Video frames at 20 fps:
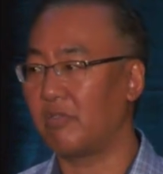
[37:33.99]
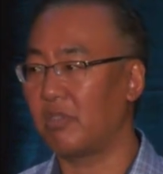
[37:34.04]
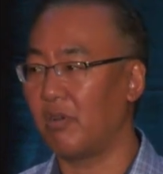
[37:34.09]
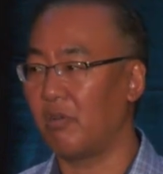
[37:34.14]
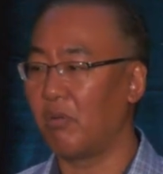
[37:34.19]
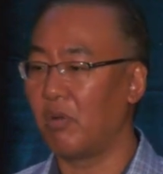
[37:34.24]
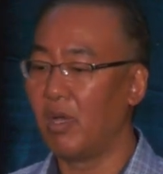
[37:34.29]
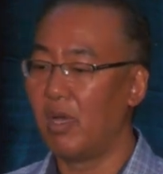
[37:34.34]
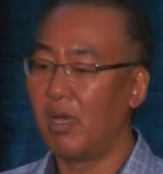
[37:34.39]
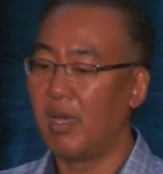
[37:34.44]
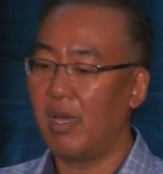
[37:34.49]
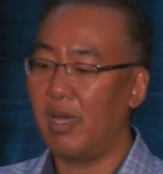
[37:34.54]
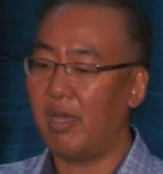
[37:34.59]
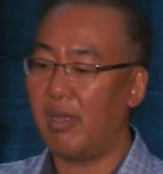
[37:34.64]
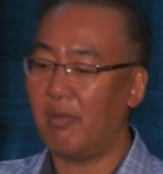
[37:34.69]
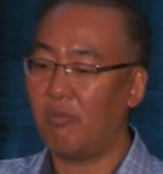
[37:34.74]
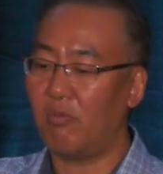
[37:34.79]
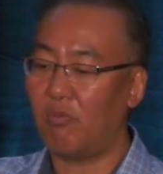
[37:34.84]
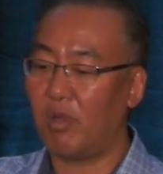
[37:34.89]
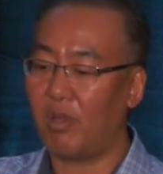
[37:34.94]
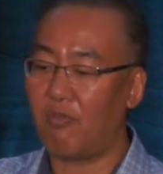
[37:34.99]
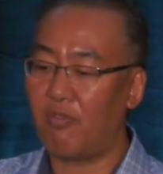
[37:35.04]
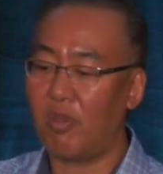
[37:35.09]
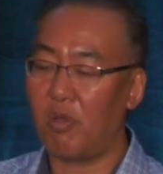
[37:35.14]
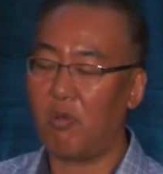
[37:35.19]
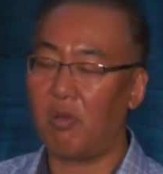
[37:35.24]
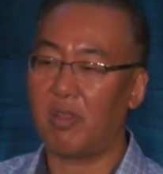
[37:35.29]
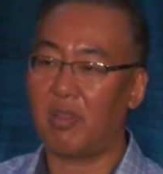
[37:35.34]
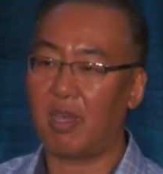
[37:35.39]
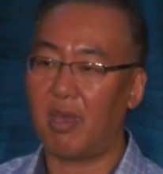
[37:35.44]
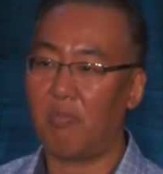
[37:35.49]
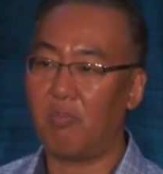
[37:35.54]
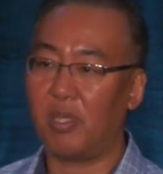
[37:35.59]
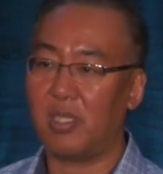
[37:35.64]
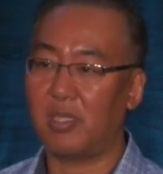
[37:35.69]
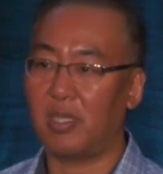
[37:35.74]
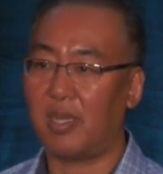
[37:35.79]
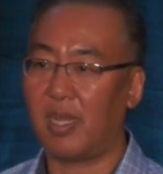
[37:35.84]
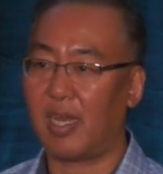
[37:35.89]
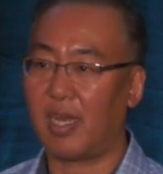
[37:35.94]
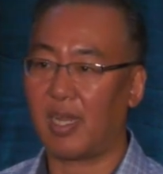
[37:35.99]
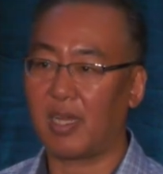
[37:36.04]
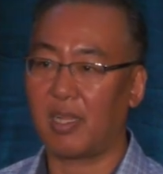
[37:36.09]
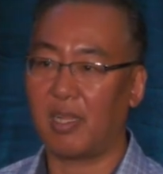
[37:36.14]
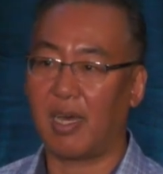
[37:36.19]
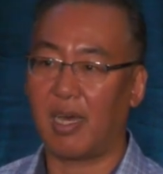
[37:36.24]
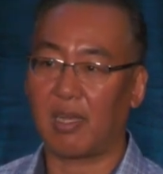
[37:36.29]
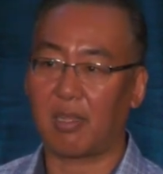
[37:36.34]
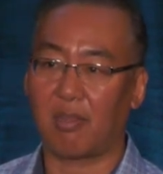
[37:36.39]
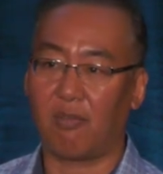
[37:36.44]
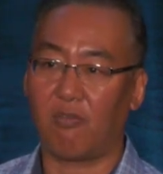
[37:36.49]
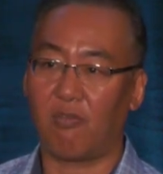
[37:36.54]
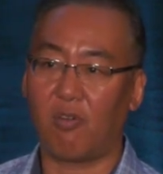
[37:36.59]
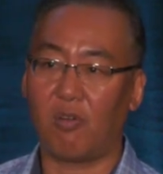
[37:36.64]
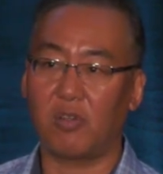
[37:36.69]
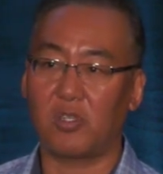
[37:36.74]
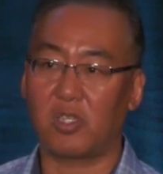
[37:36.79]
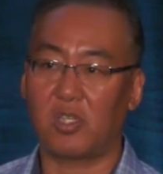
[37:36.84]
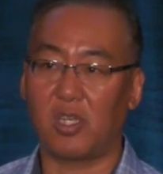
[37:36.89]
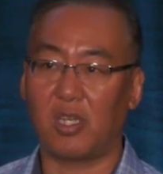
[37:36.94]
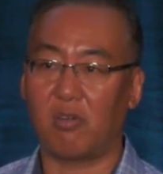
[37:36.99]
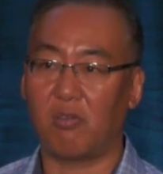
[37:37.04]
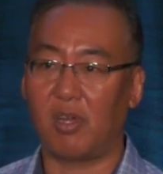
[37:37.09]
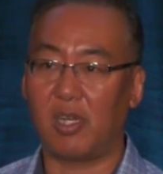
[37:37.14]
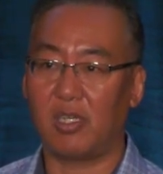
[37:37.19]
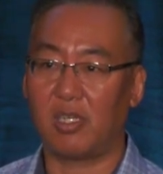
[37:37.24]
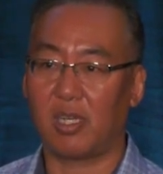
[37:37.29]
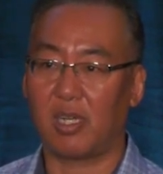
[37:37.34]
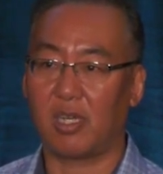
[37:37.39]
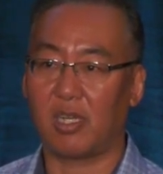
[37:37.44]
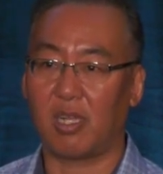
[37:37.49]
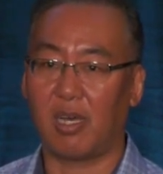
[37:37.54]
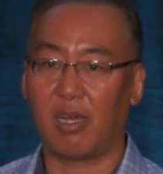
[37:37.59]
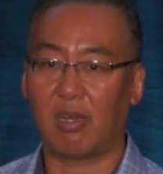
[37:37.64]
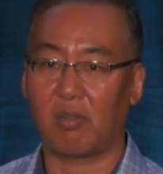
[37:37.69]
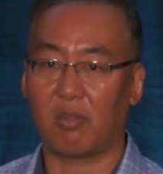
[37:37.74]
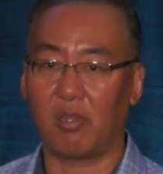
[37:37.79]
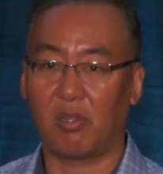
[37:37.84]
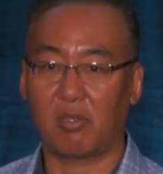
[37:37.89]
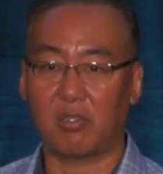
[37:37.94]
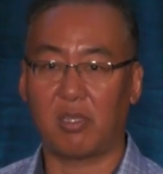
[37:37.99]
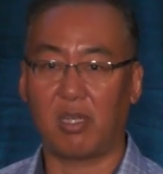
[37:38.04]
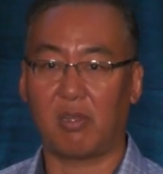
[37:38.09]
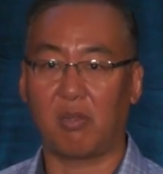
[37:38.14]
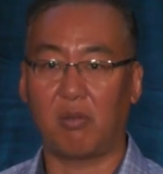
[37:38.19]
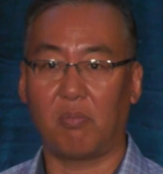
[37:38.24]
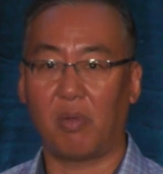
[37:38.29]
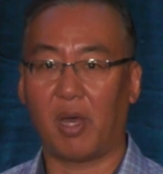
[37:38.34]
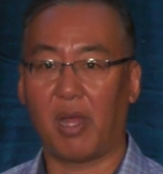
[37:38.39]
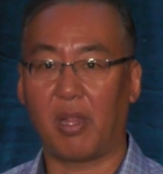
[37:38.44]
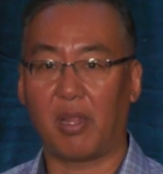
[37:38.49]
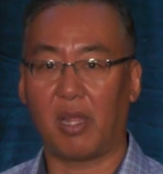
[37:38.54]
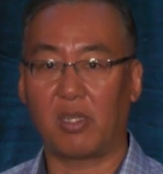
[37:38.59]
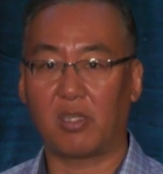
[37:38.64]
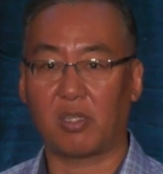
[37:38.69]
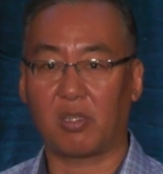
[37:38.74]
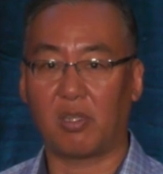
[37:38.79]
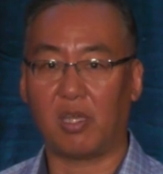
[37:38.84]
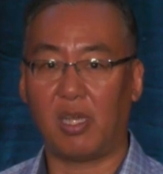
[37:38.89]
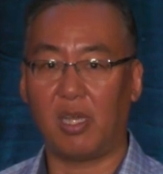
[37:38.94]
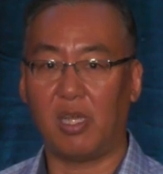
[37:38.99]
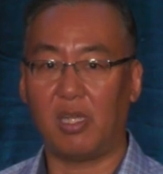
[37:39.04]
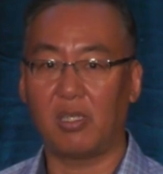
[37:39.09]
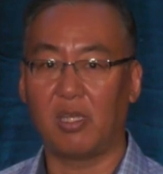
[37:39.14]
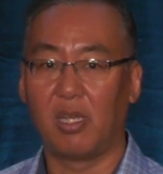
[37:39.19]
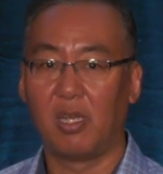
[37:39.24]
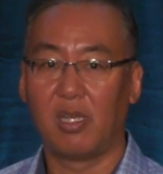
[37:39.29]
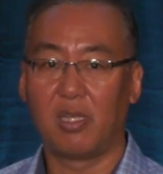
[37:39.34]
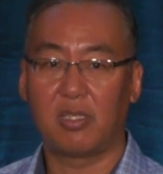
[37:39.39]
So in review of the epigenetic clock, the 1st generation clock looks at your biological age,